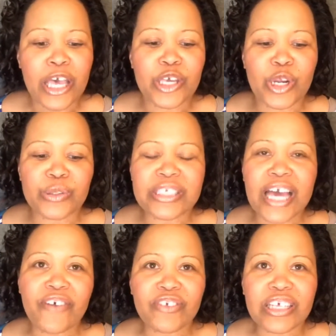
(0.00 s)
you know
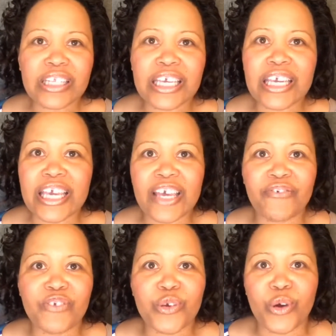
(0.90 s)
definitely
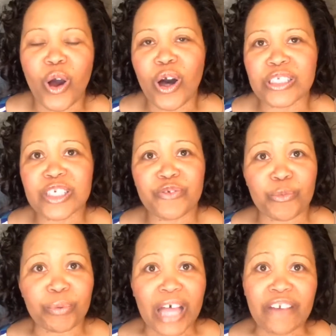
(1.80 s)
if you're on
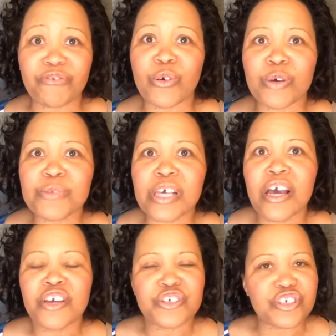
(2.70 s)
different platforms
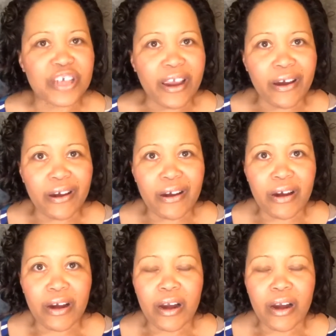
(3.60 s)
share